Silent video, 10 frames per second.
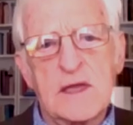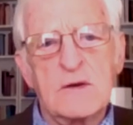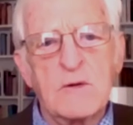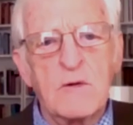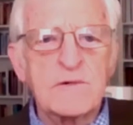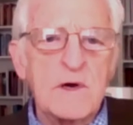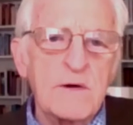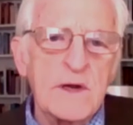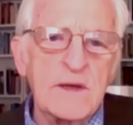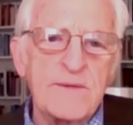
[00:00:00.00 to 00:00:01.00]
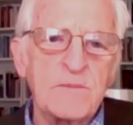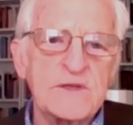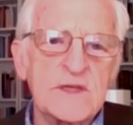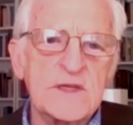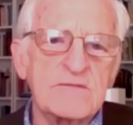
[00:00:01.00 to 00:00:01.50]
to get over our
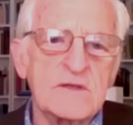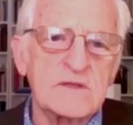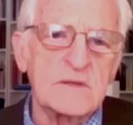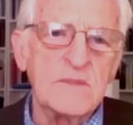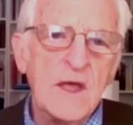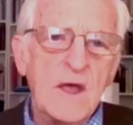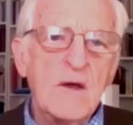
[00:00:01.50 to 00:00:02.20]
anthropocentrism,